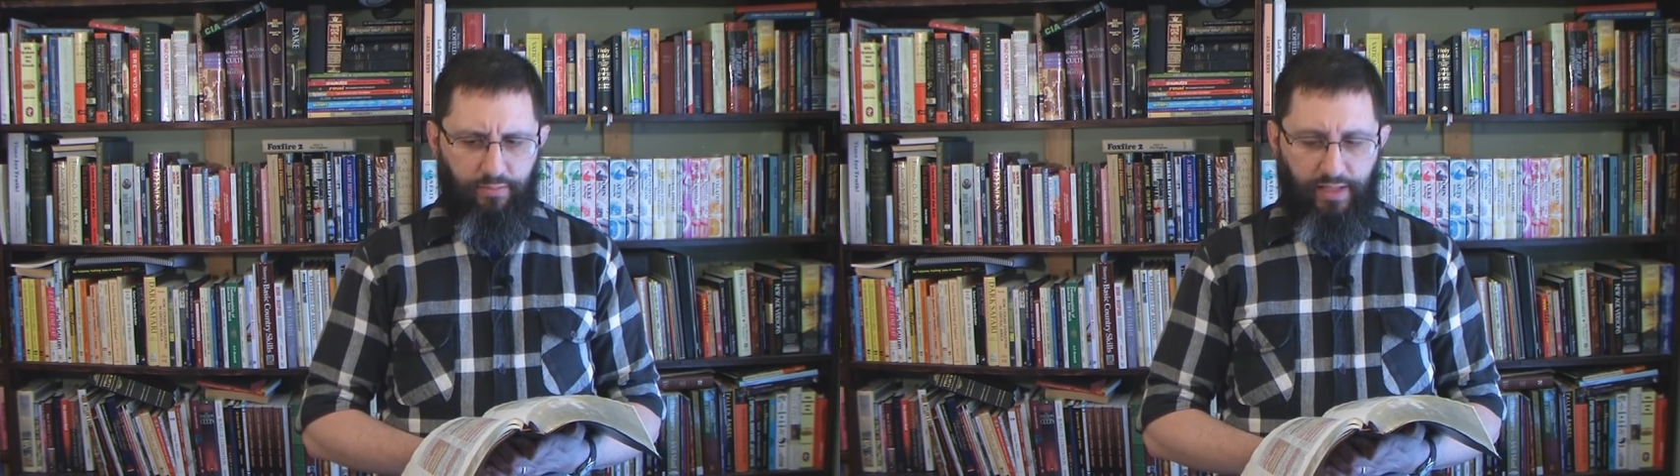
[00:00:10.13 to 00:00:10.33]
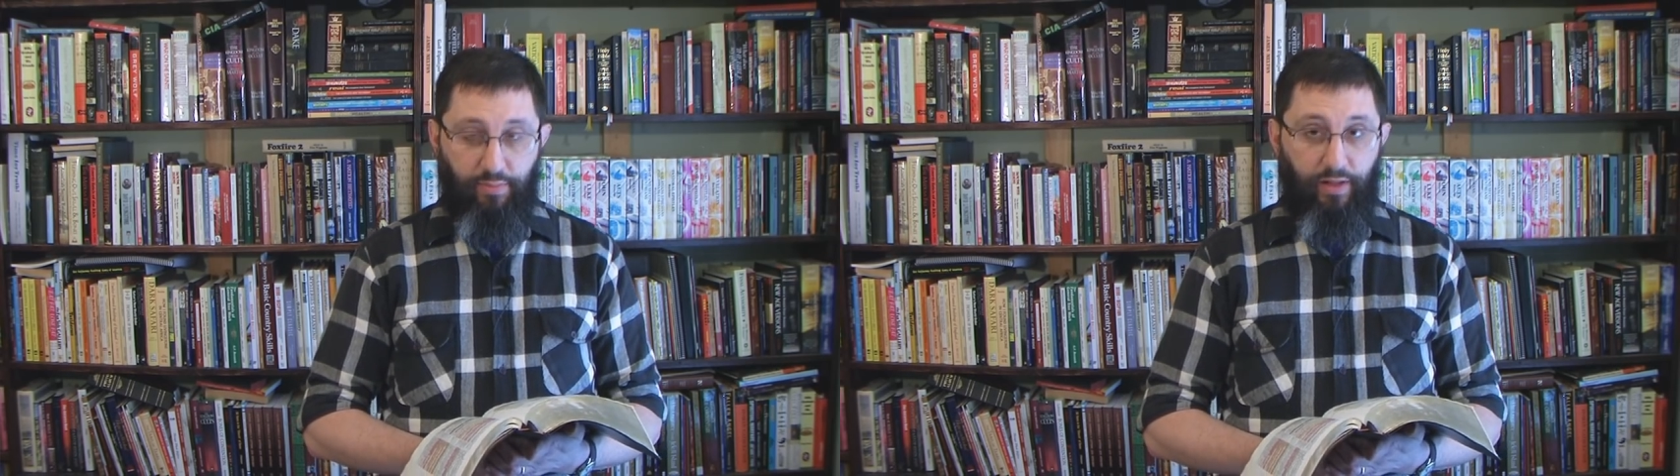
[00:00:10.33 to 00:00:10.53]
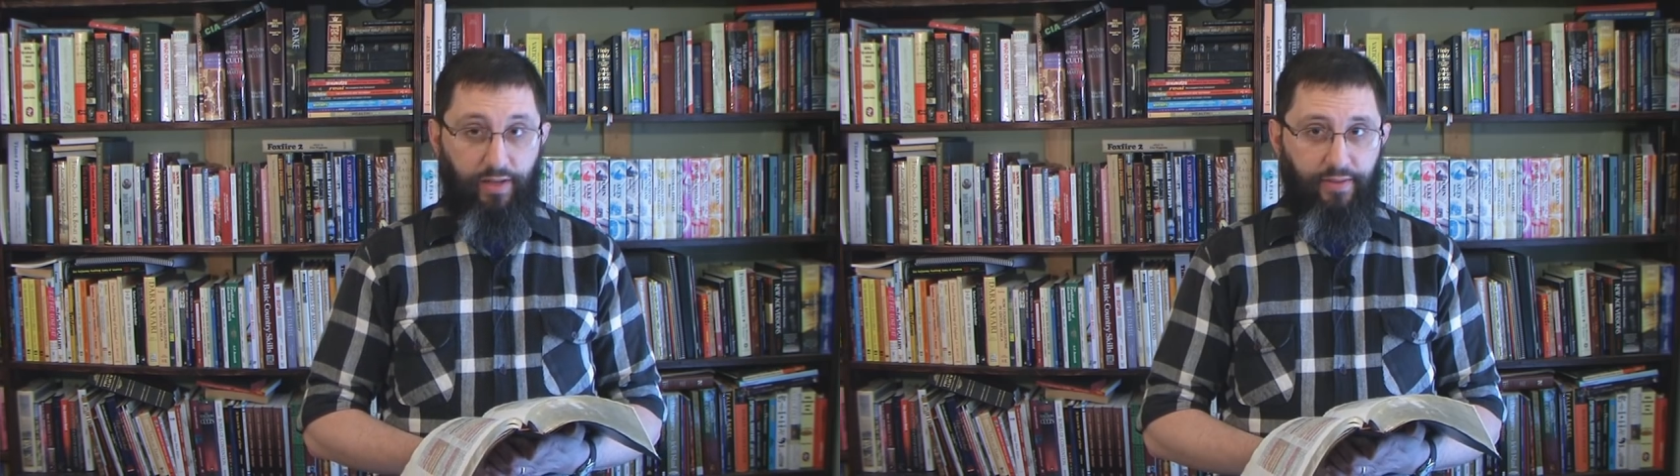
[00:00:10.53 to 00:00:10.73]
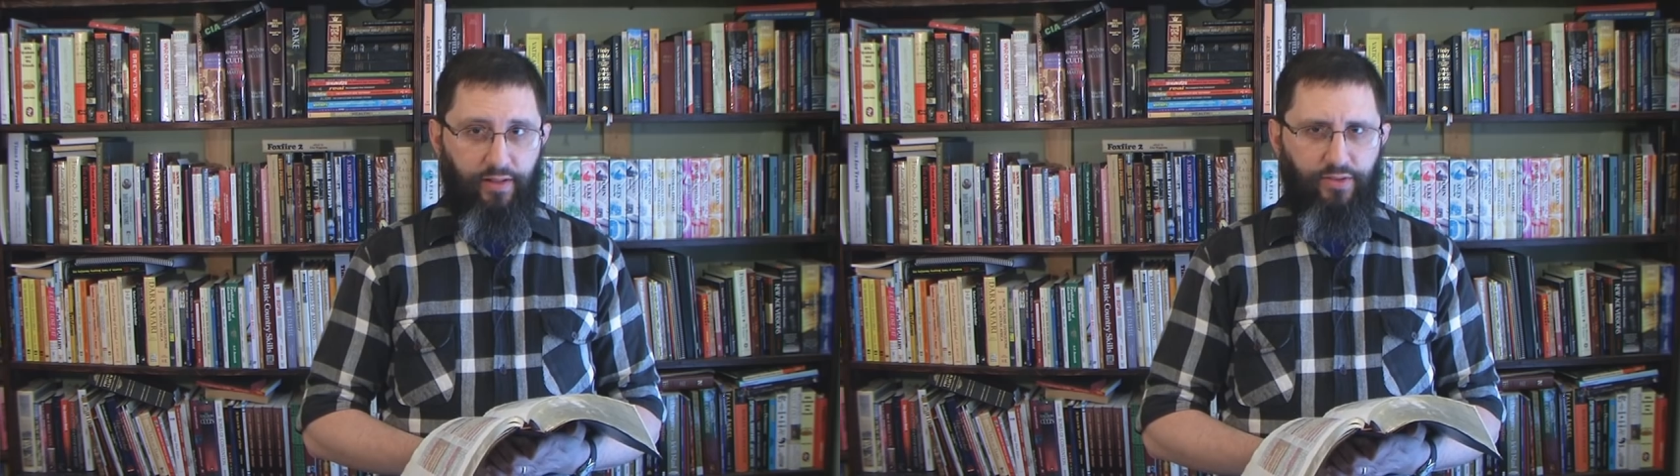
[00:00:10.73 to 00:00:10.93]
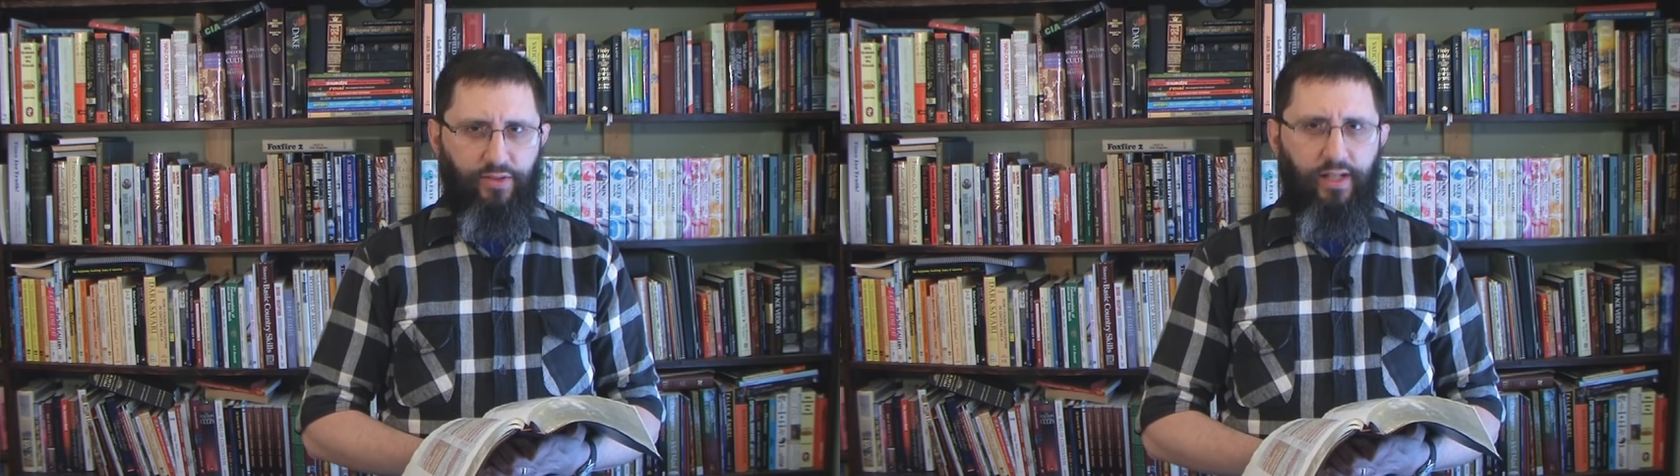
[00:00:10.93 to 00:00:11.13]
people out
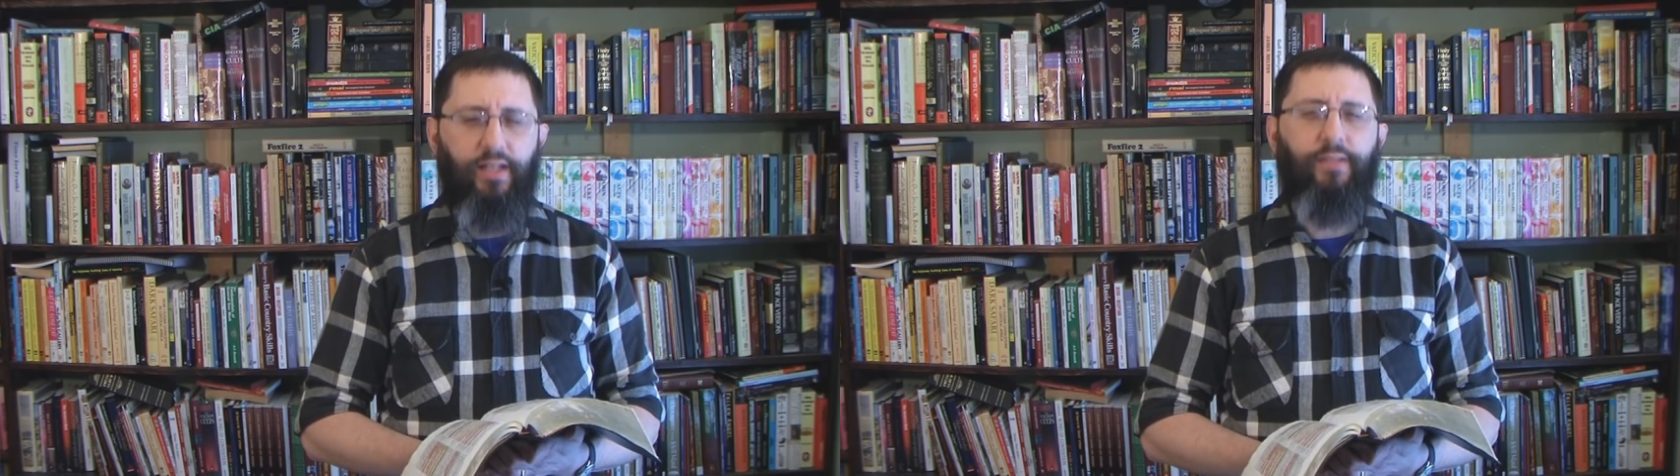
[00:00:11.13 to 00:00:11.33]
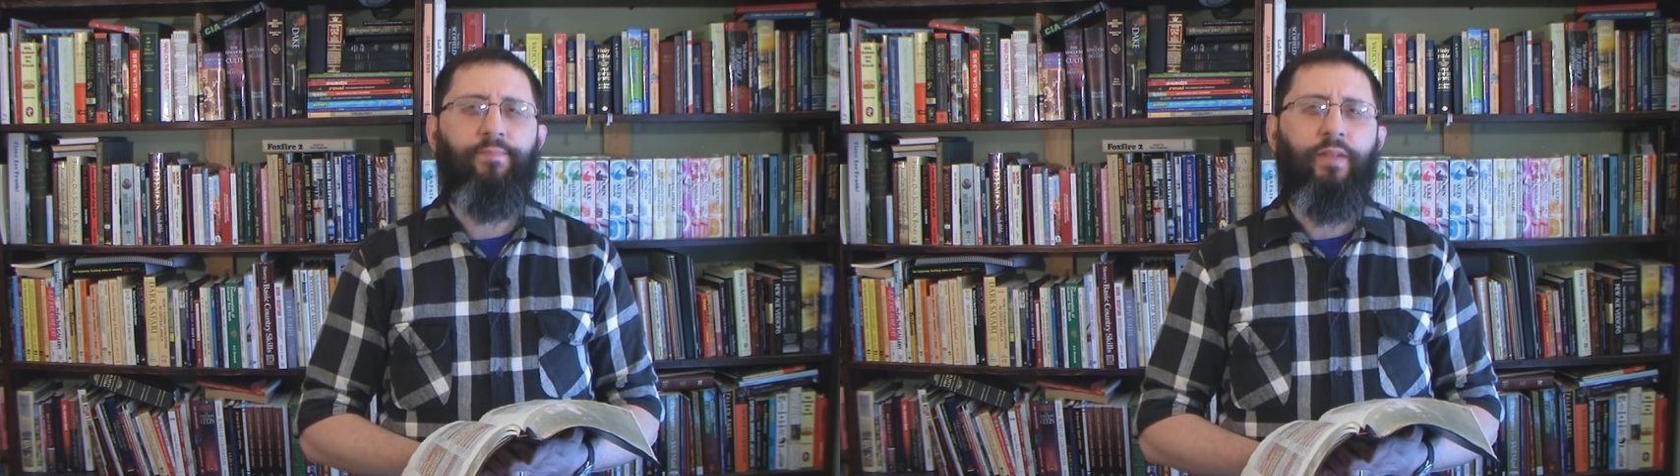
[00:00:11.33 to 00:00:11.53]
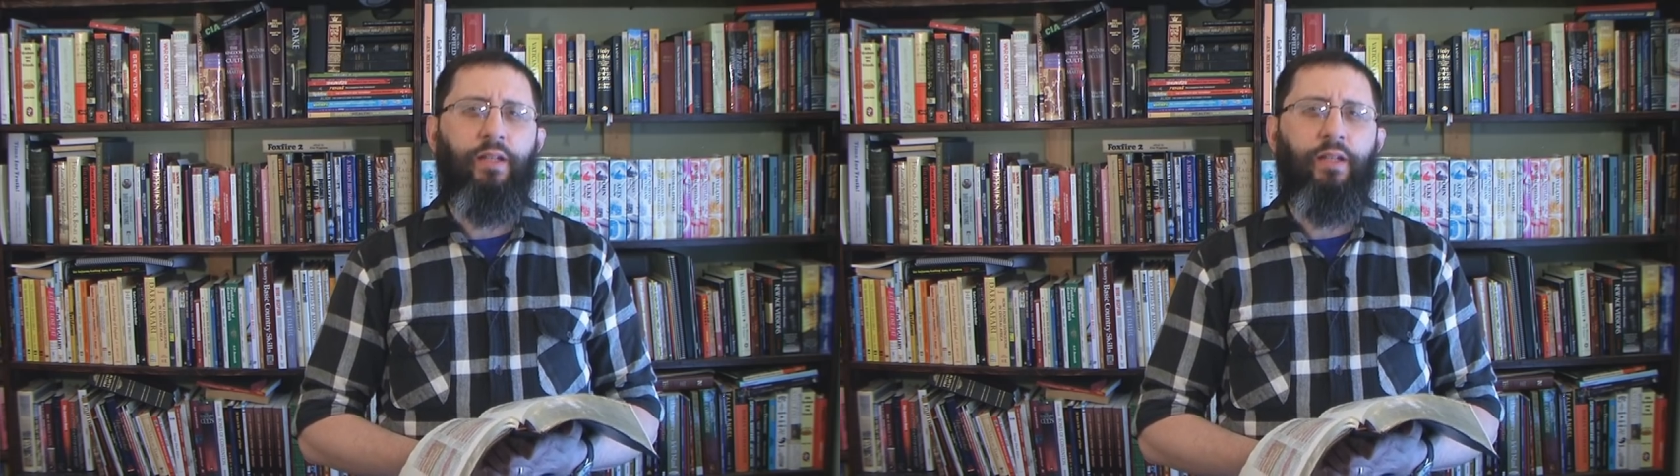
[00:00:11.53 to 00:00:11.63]
there saying,